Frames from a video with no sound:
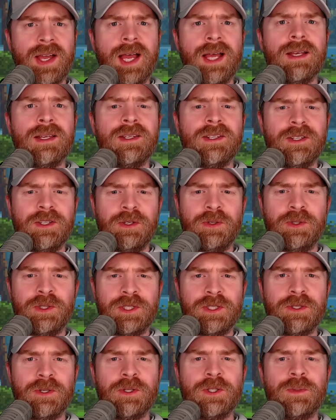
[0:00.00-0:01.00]
added a new
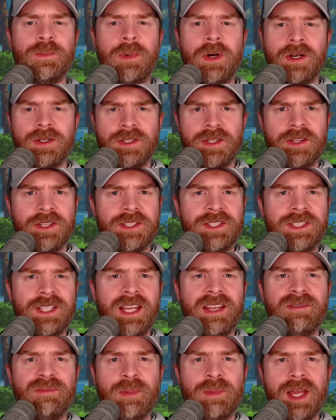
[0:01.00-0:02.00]
search bar to the
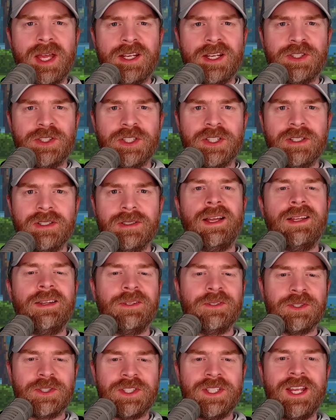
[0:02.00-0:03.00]
save manager, and
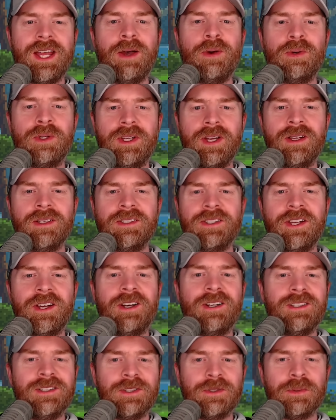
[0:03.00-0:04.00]
there's now
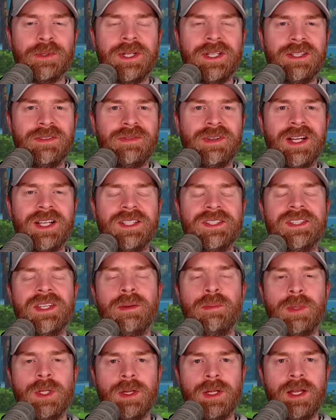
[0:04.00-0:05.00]
GunCon three device
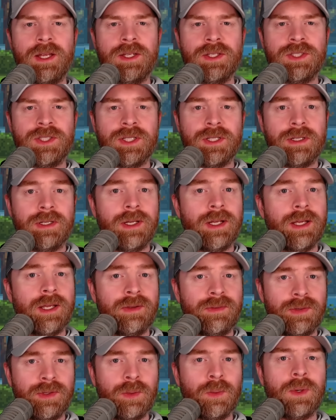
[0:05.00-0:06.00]
emulation.
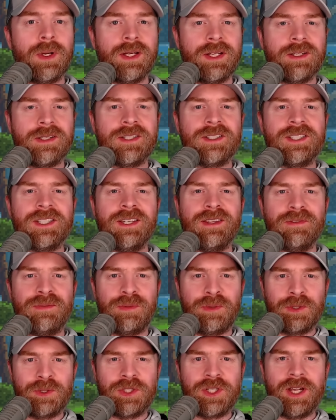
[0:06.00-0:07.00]
If you wanted to see the
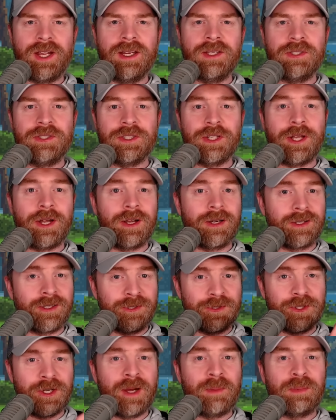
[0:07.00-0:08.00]
full changelog,
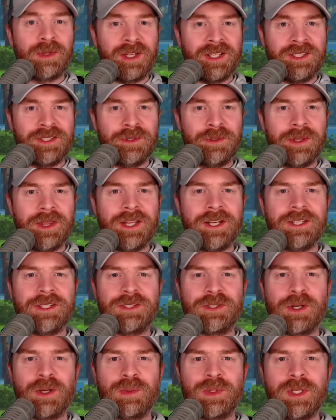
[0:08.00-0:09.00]
I'll drop a link to it in the
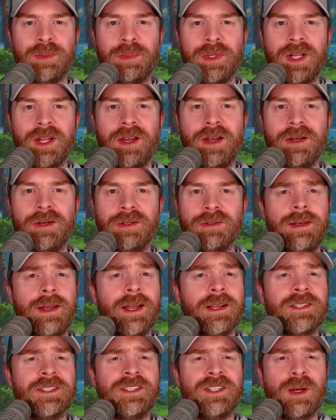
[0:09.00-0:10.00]
description below.
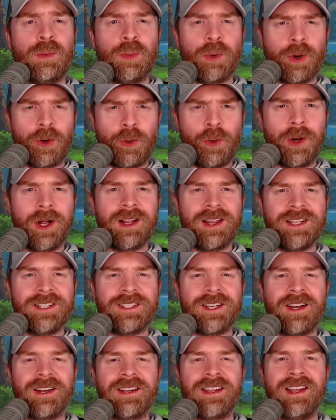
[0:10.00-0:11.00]
Next up, we're quickly
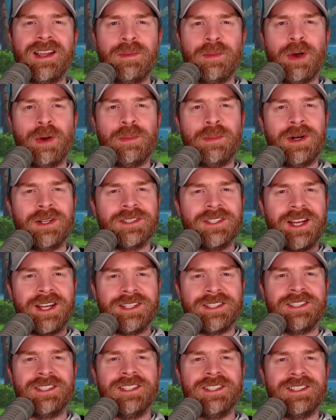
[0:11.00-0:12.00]
talking about
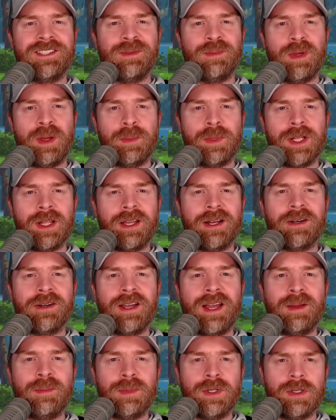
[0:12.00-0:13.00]
multi-system
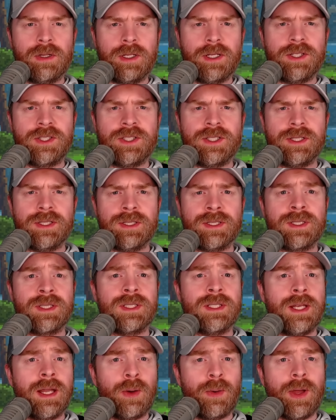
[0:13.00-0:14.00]
emulator
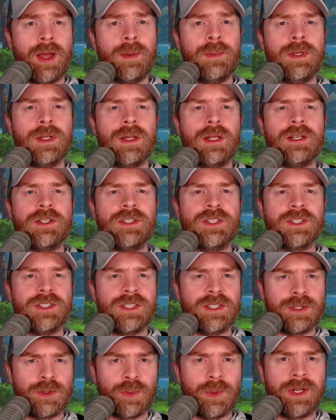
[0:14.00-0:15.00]
Emulicious. Now,
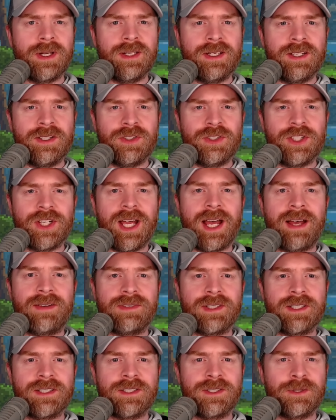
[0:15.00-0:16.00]
Emulicious is written in
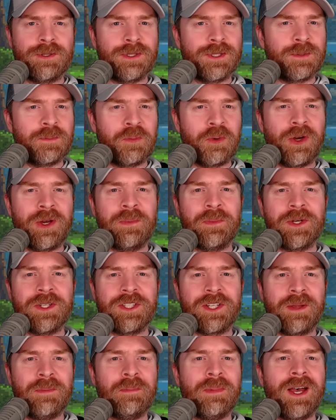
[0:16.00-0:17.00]
Java, so it's pretty
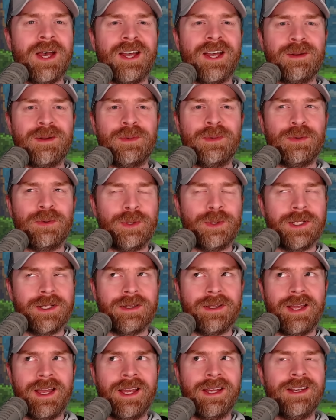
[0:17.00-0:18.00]
much compatible
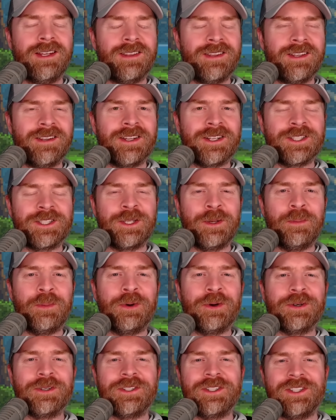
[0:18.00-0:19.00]
with anything that
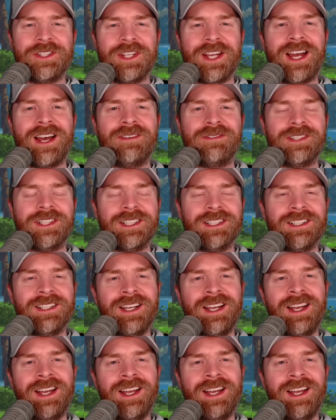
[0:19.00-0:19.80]
supports Java.